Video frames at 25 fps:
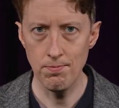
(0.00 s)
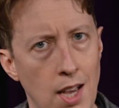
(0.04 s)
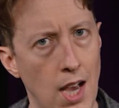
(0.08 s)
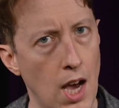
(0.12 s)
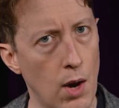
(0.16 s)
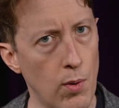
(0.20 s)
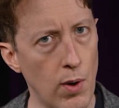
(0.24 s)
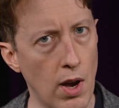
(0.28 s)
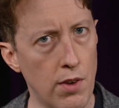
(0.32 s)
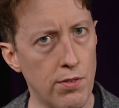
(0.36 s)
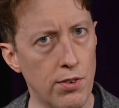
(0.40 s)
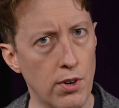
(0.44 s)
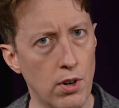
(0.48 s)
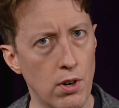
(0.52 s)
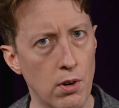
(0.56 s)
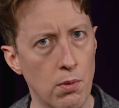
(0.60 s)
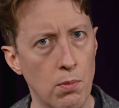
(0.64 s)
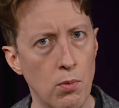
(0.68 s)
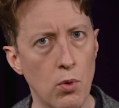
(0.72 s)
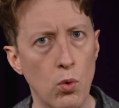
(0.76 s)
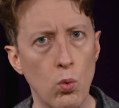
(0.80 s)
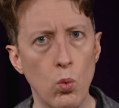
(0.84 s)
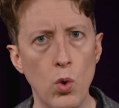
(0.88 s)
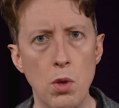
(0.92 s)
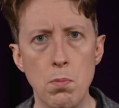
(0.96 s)
However,
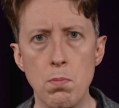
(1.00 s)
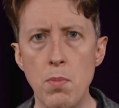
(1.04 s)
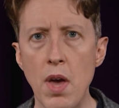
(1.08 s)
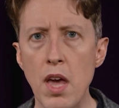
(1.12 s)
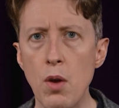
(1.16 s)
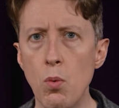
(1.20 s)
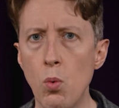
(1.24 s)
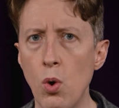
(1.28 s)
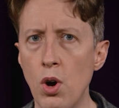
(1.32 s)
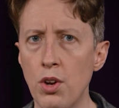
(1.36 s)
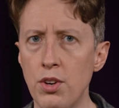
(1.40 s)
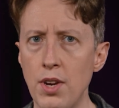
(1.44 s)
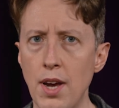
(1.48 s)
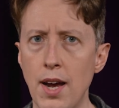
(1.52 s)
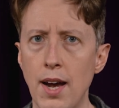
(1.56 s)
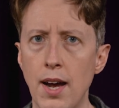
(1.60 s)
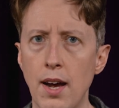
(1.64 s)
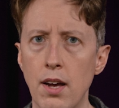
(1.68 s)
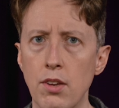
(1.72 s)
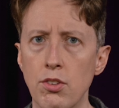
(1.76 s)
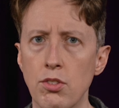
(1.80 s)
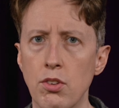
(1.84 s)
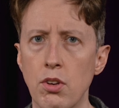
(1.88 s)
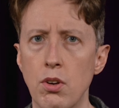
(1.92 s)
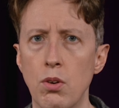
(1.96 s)
we may want to
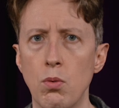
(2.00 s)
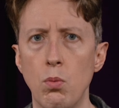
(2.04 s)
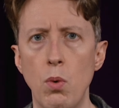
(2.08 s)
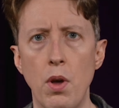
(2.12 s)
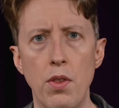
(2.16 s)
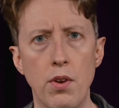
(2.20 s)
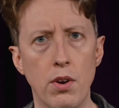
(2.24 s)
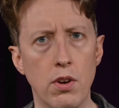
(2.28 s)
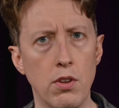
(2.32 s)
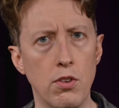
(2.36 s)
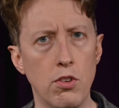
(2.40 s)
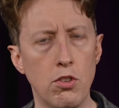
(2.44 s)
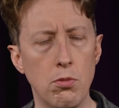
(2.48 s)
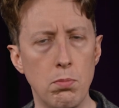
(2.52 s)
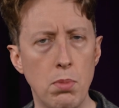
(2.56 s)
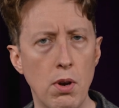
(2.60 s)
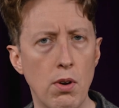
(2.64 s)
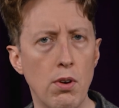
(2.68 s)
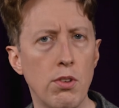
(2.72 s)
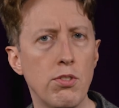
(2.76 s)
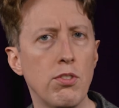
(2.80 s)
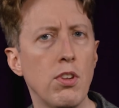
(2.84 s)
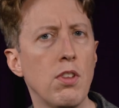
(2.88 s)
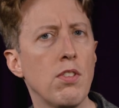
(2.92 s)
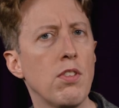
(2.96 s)
ask whether
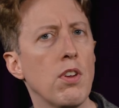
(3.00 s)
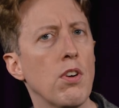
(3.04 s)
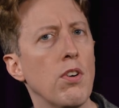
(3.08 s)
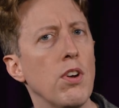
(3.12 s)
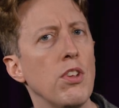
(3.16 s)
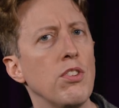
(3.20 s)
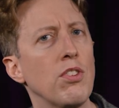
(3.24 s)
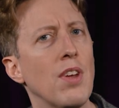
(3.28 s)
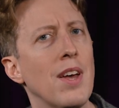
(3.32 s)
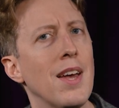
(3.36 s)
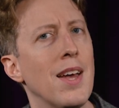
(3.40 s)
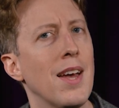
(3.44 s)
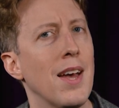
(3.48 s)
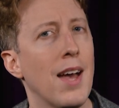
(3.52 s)
conspiracy theories